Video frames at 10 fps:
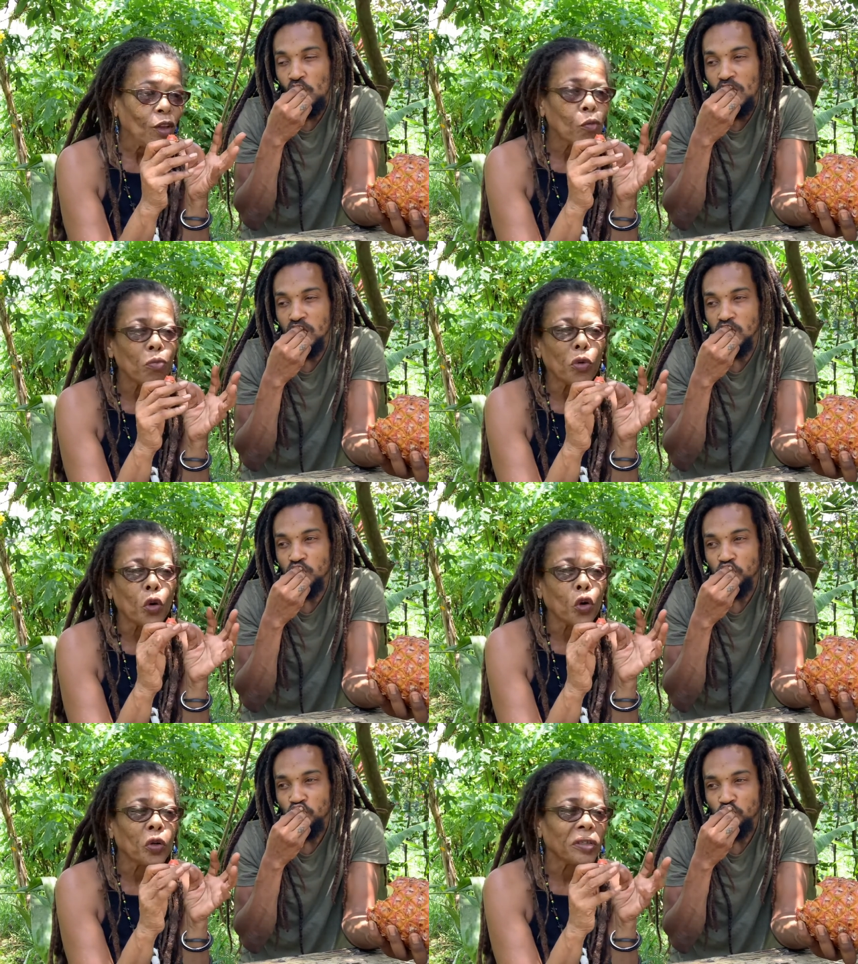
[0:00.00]

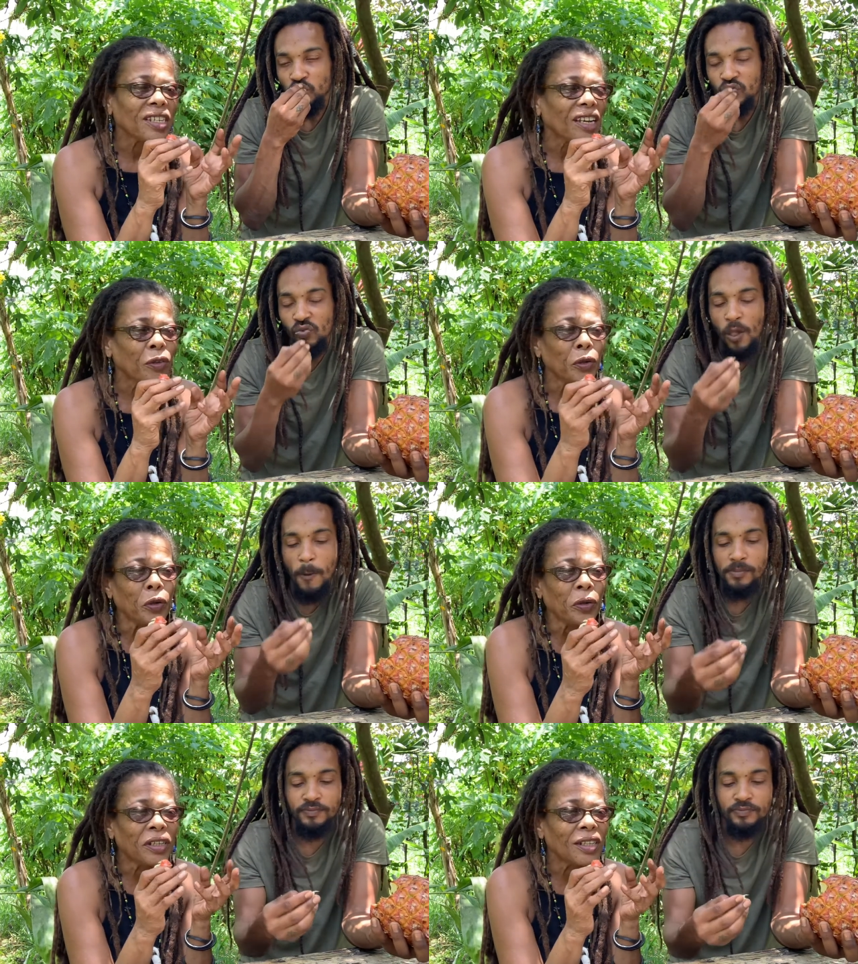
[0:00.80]
Speaker 1: pores. I don't know,
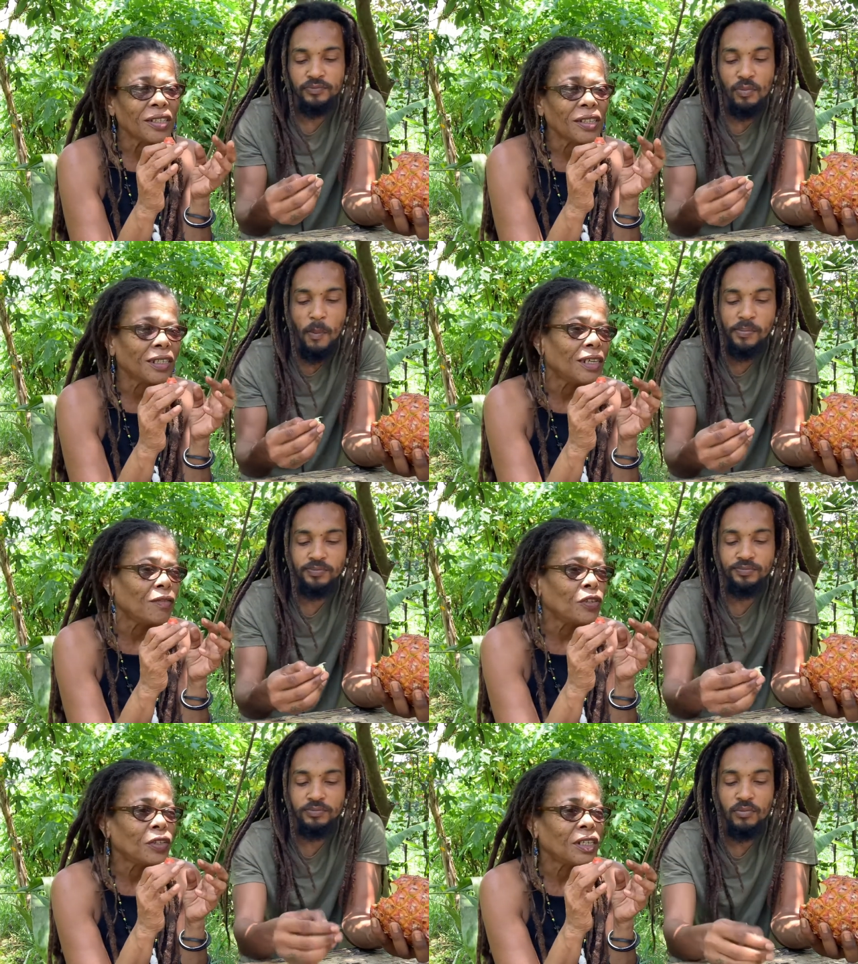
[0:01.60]
it, it, it
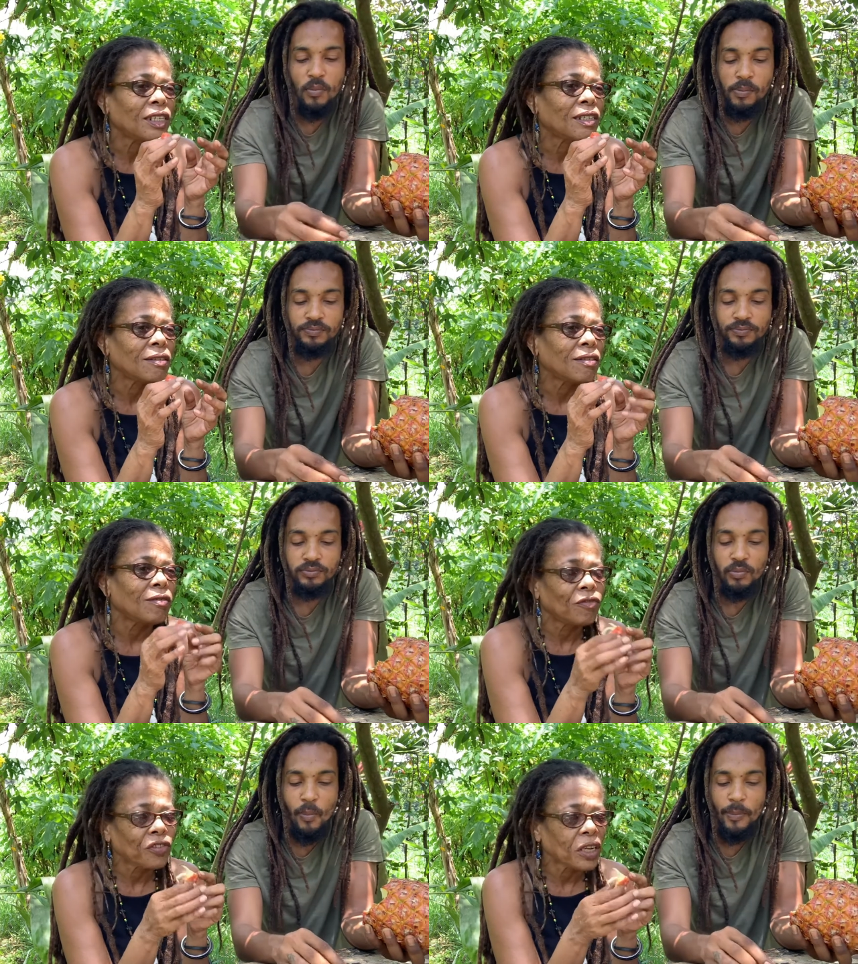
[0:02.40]
gives you this
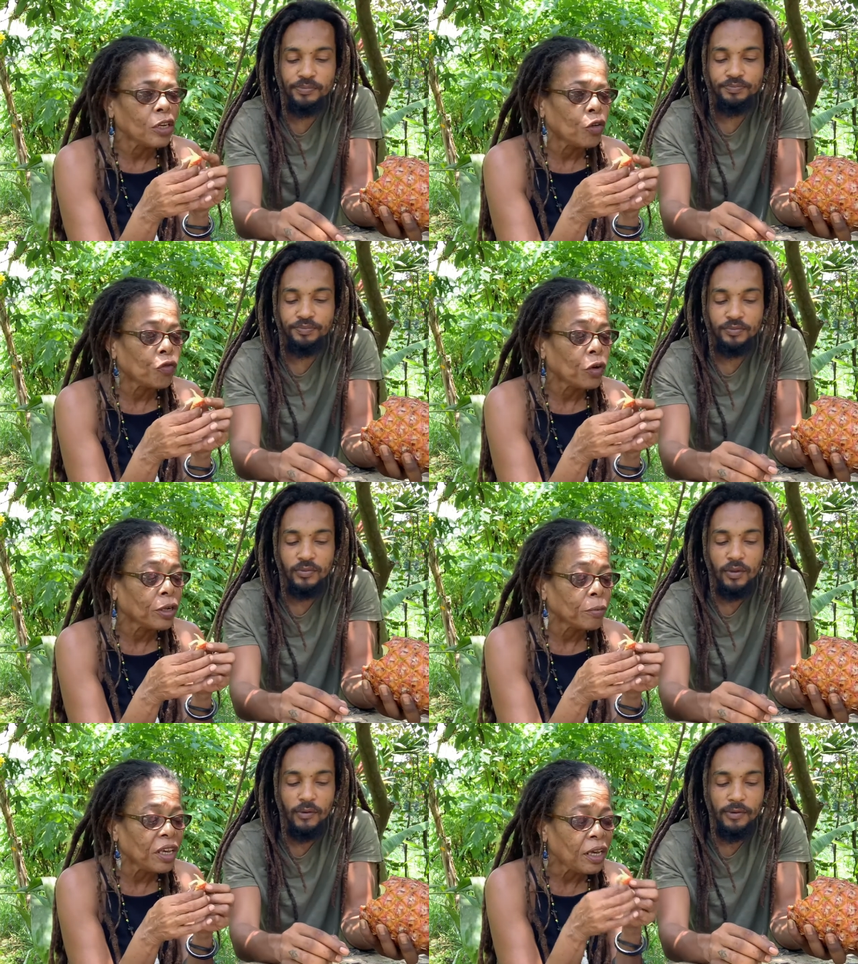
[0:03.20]
feeling of
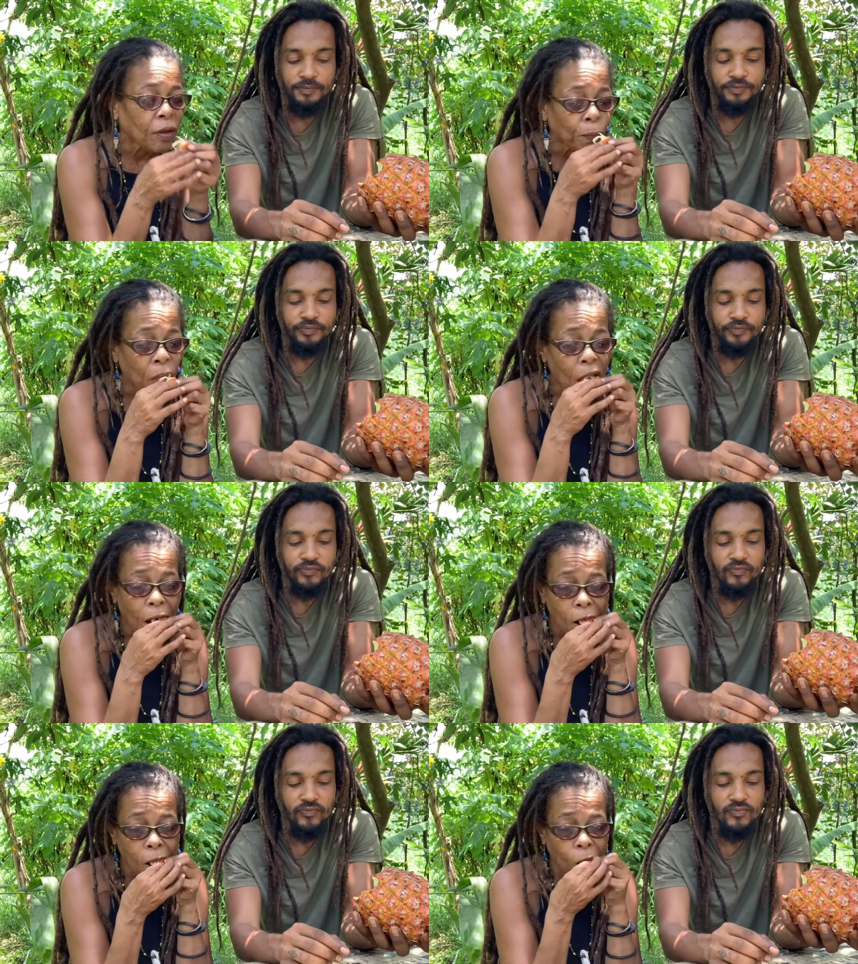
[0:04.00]
well-being.
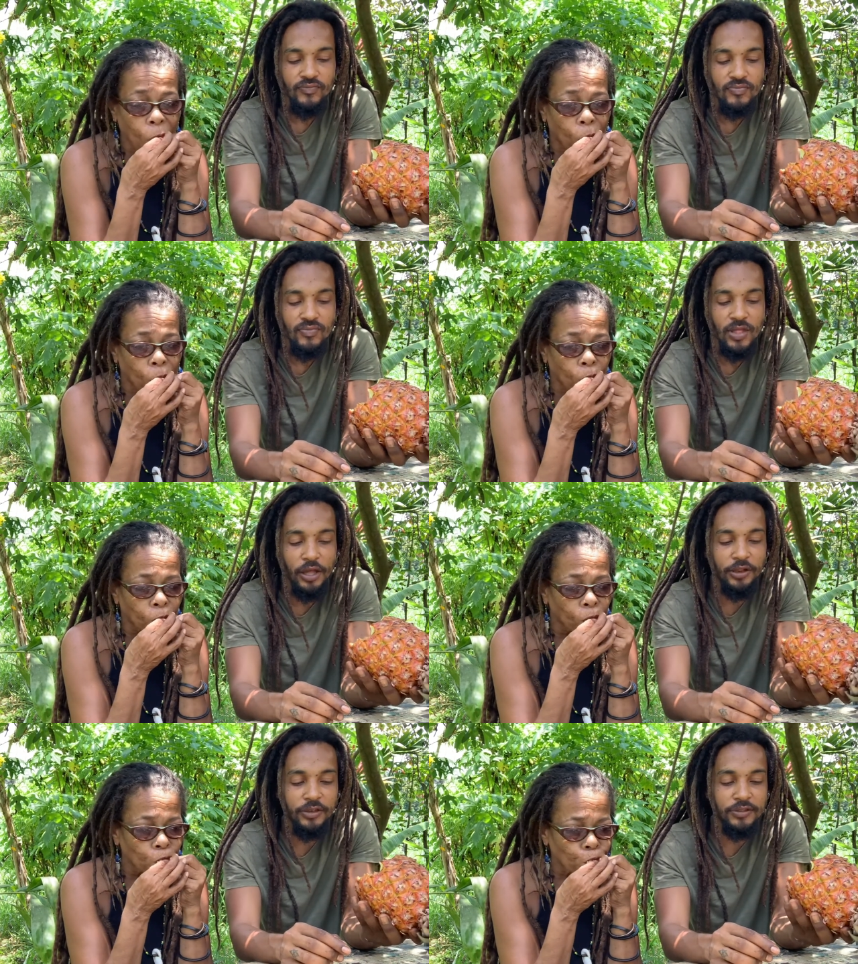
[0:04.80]
Speaker 2: And
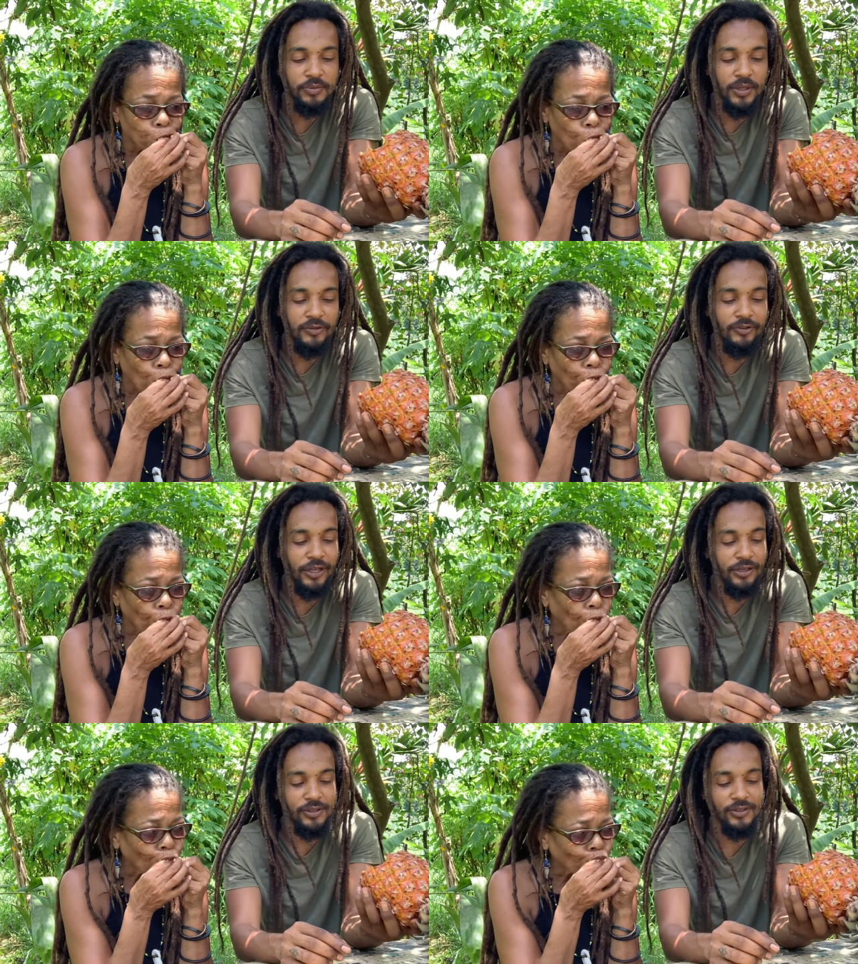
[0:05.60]
there's a bit of like
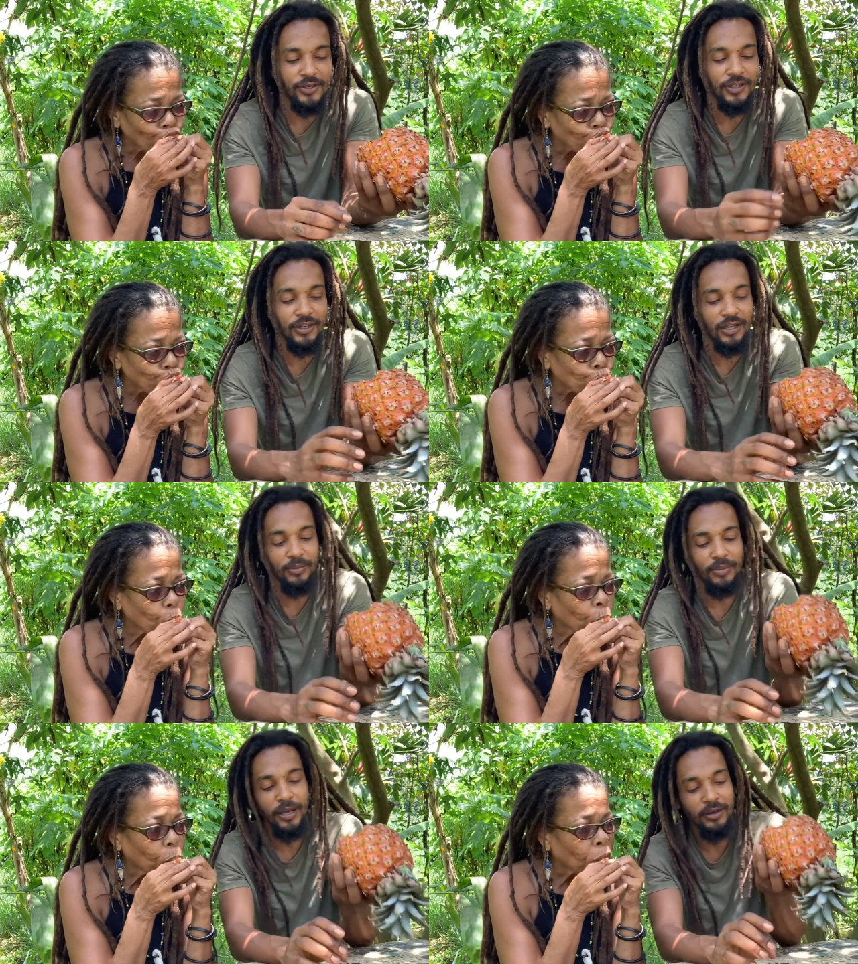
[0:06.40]
a zing at the
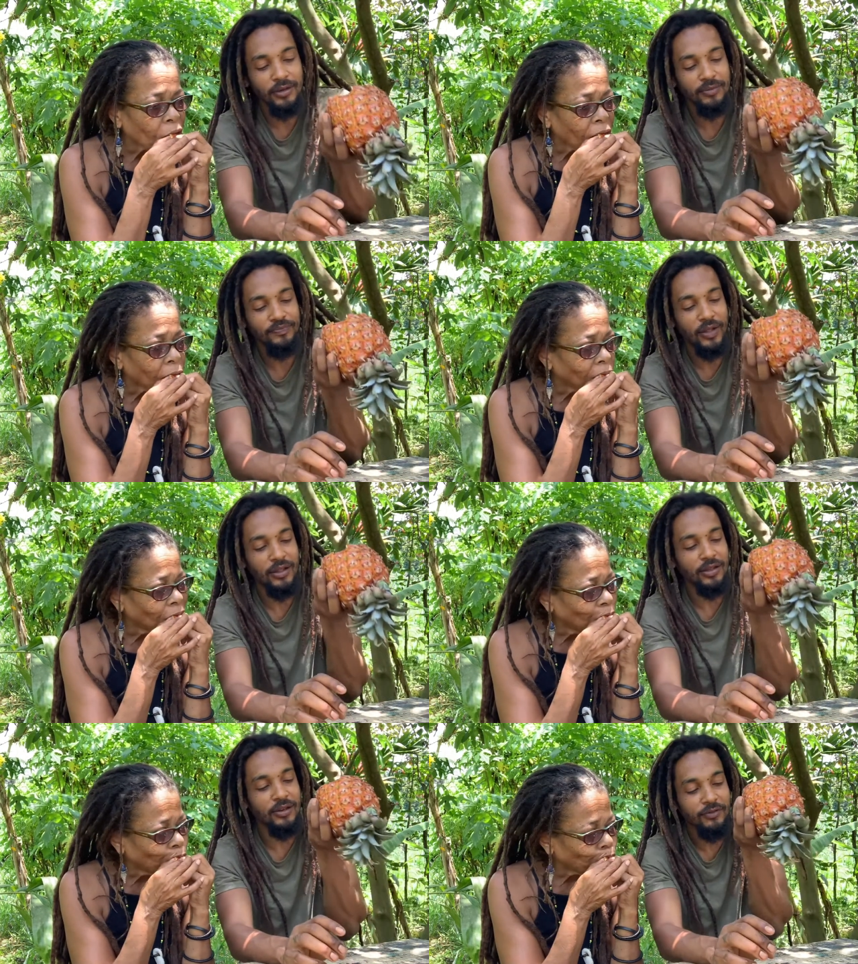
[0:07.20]
back, at the
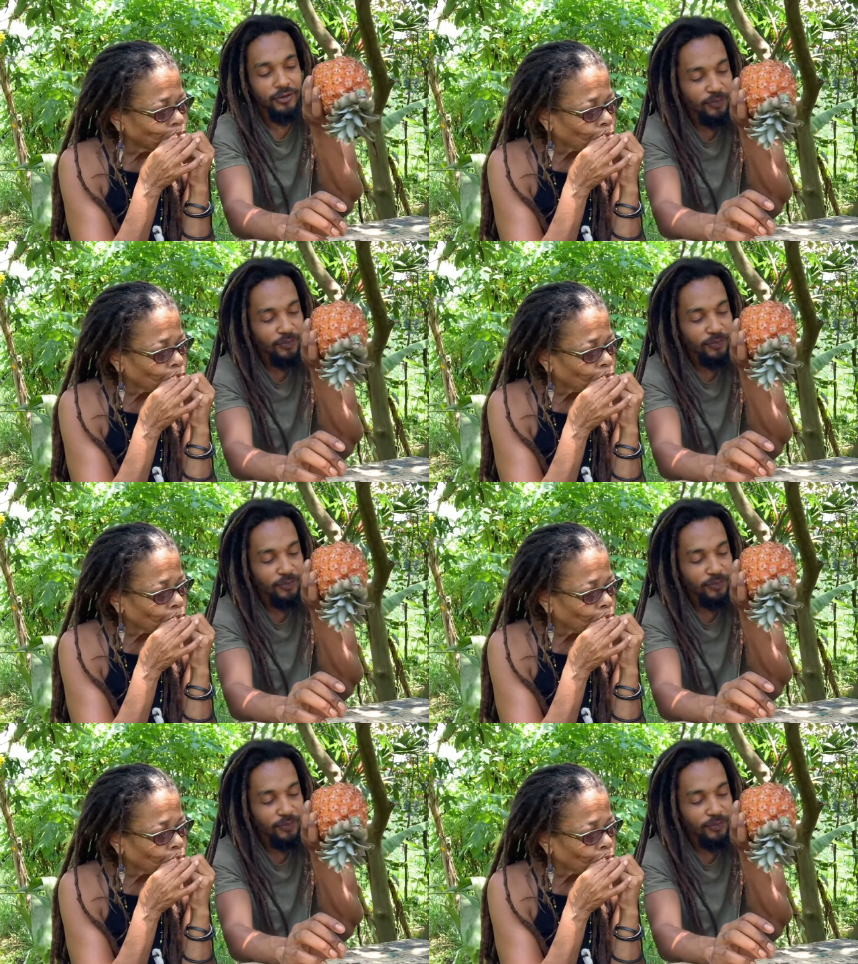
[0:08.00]
end of it.